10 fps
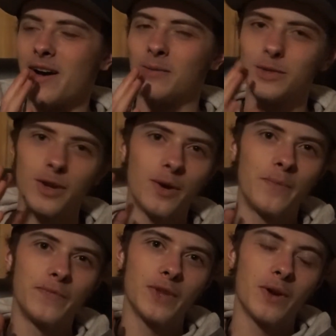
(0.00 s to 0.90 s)
So
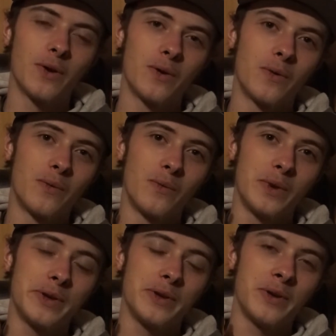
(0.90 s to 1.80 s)

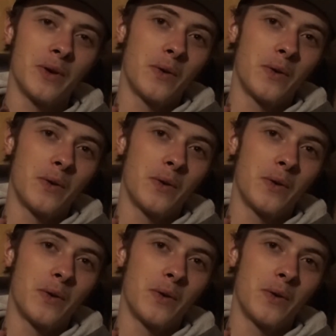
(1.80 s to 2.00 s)
we